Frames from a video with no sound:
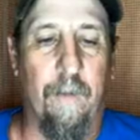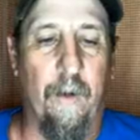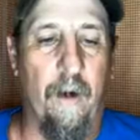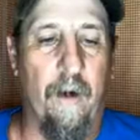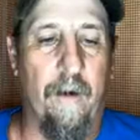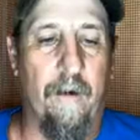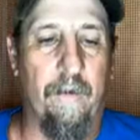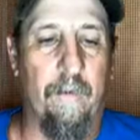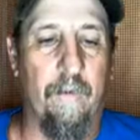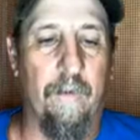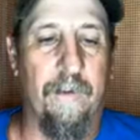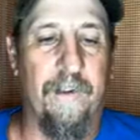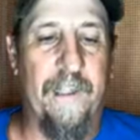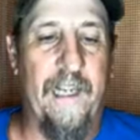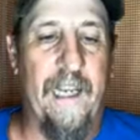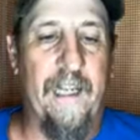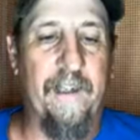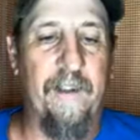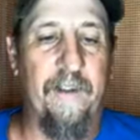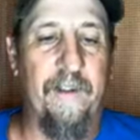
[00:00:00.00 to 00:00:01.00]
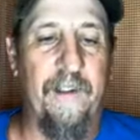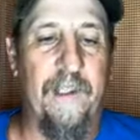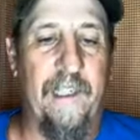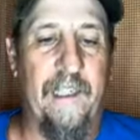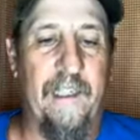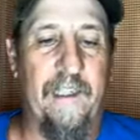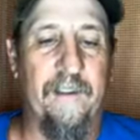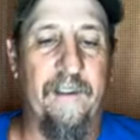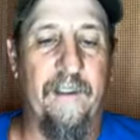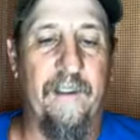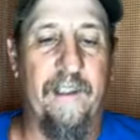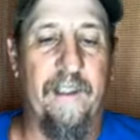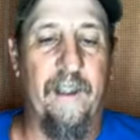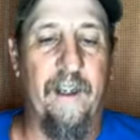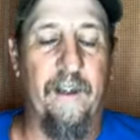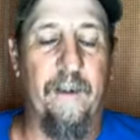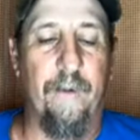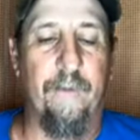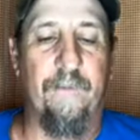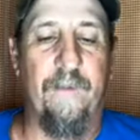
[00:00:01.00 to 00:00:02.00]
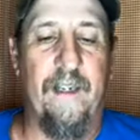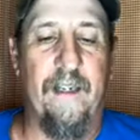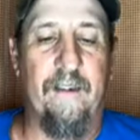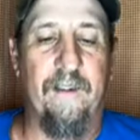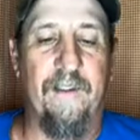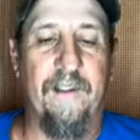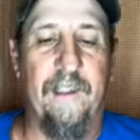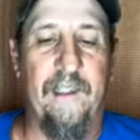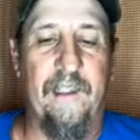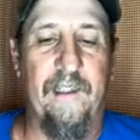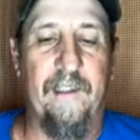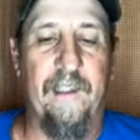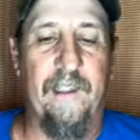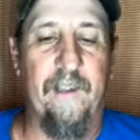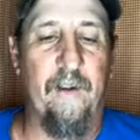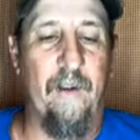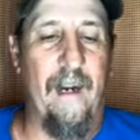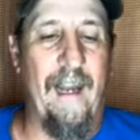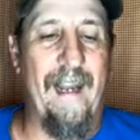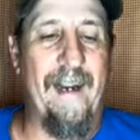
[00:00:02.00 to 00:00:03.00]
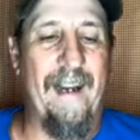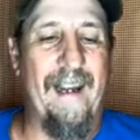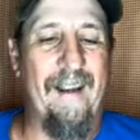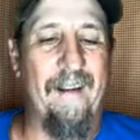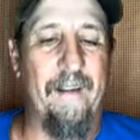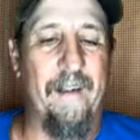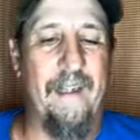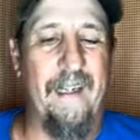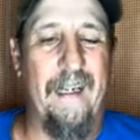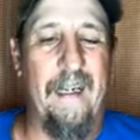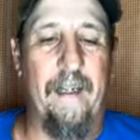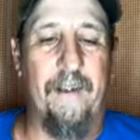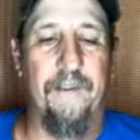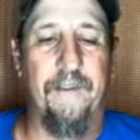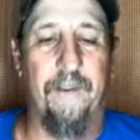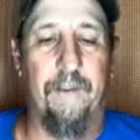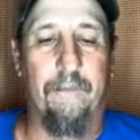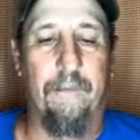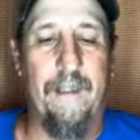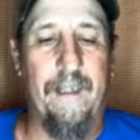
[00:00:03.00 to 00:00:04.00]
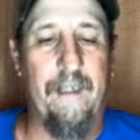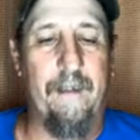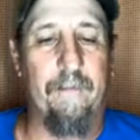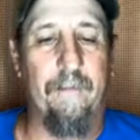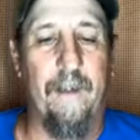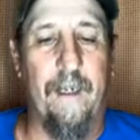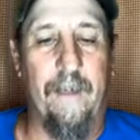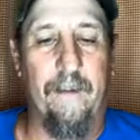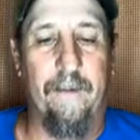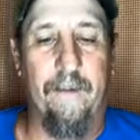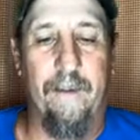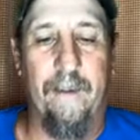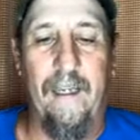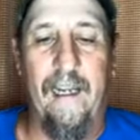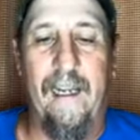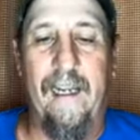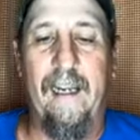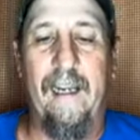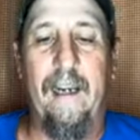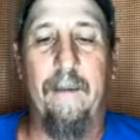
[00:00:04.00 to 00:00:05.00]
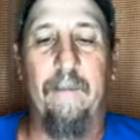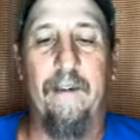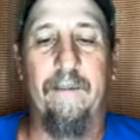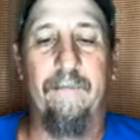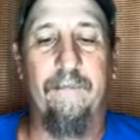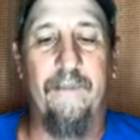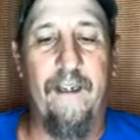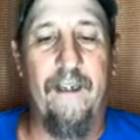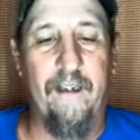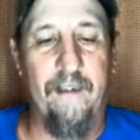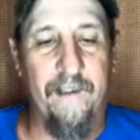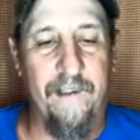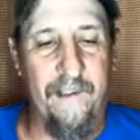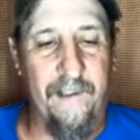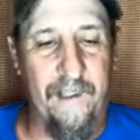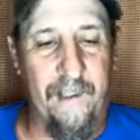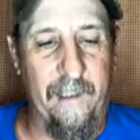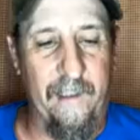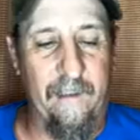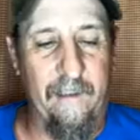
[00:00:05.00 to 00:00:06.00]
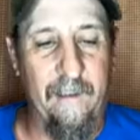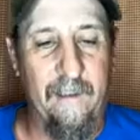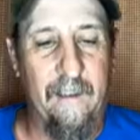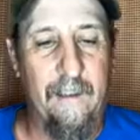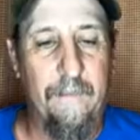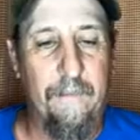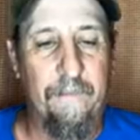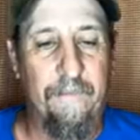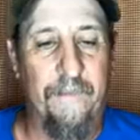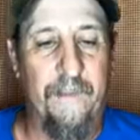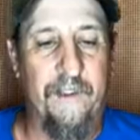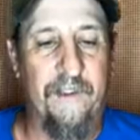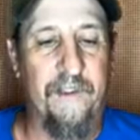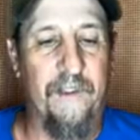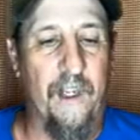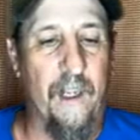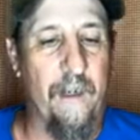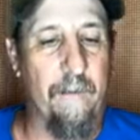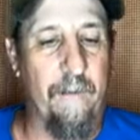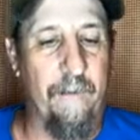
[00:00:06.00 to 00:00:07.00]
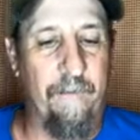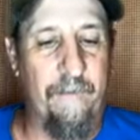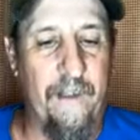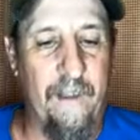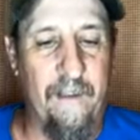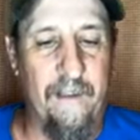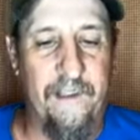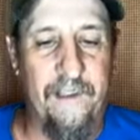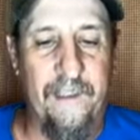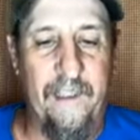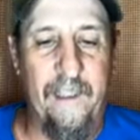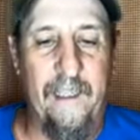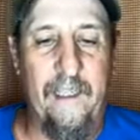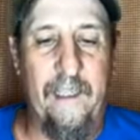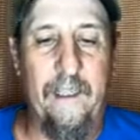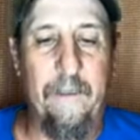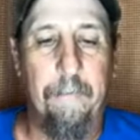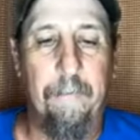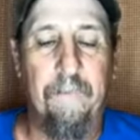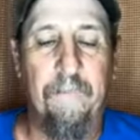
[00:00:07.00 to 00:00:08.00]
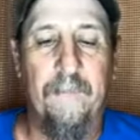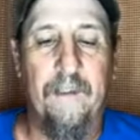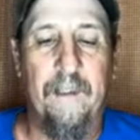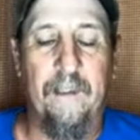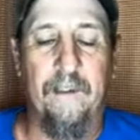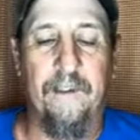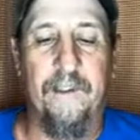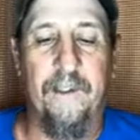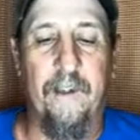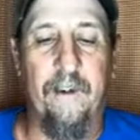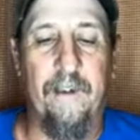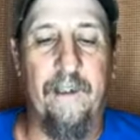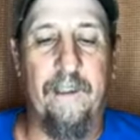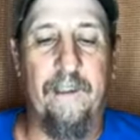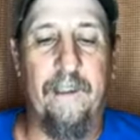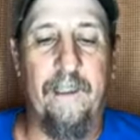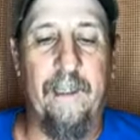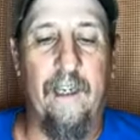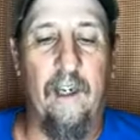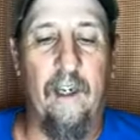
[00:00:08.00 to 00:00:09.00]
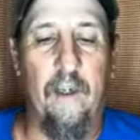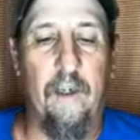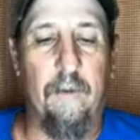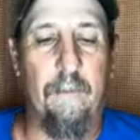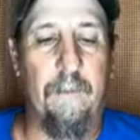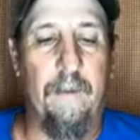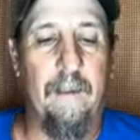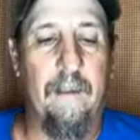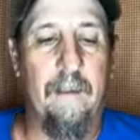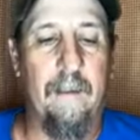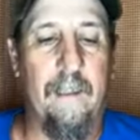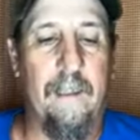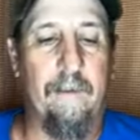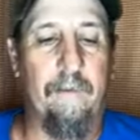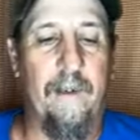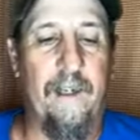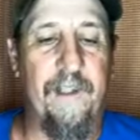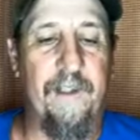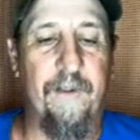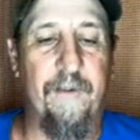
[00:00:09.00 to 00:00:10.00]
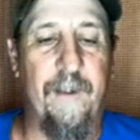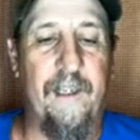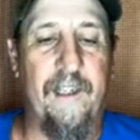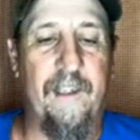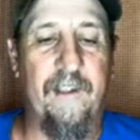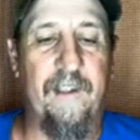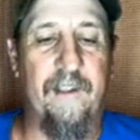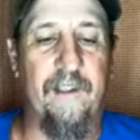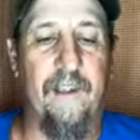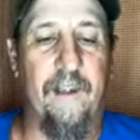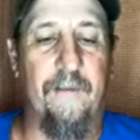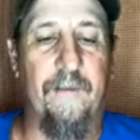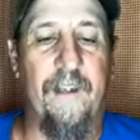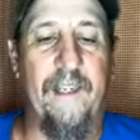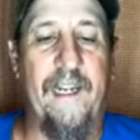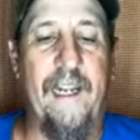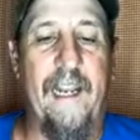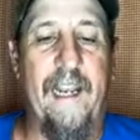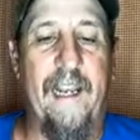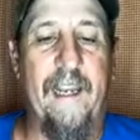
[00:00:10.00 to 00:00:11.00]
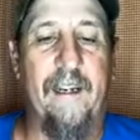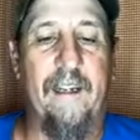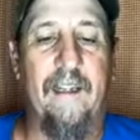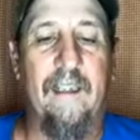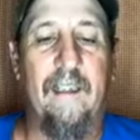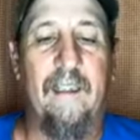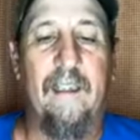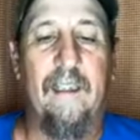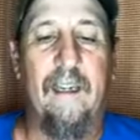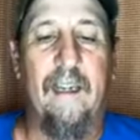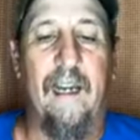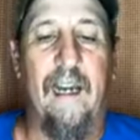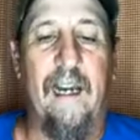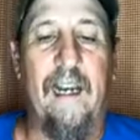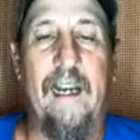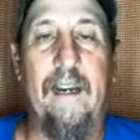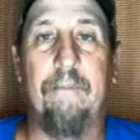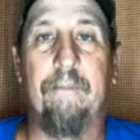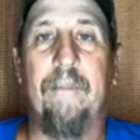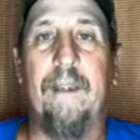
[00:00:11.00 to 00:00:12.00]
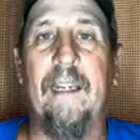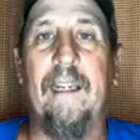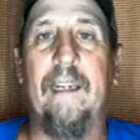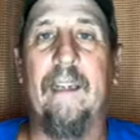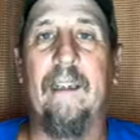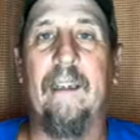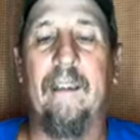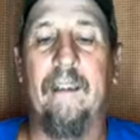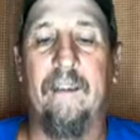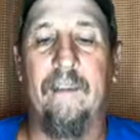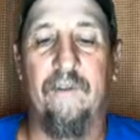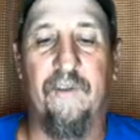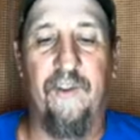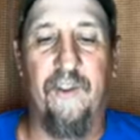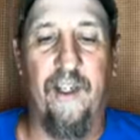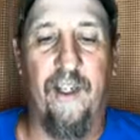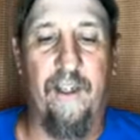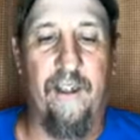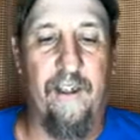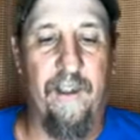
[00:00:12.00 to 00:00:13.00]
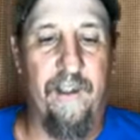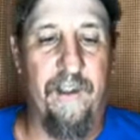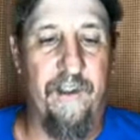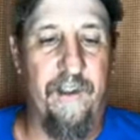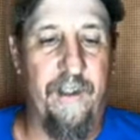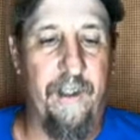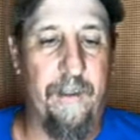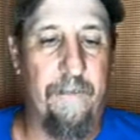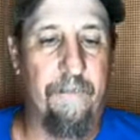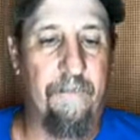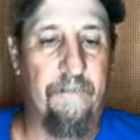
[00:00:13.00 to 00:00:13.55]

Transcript: part were Sadducees and the other Pharisees, he cried out in the council, "Men and brethren, I am a Pharisee, the son of a Pharisee. Concerning the hope and resurrection of the dead, I am being judged."